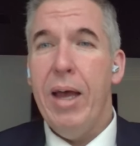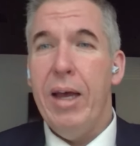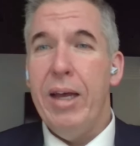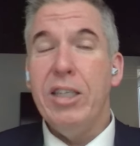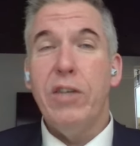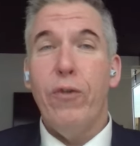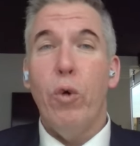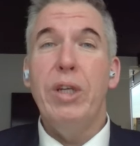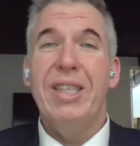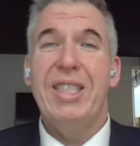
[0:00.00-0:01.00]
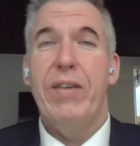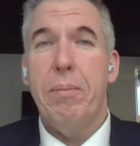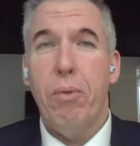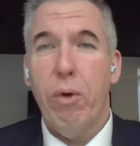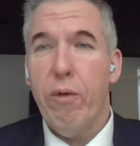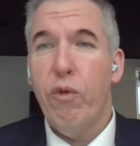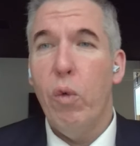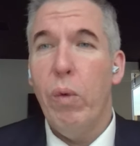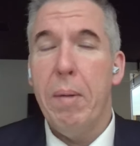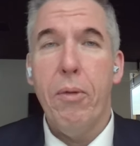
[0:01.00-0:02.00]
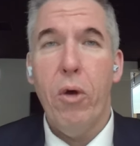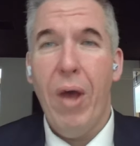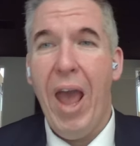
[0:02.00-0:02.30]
is $47.41 per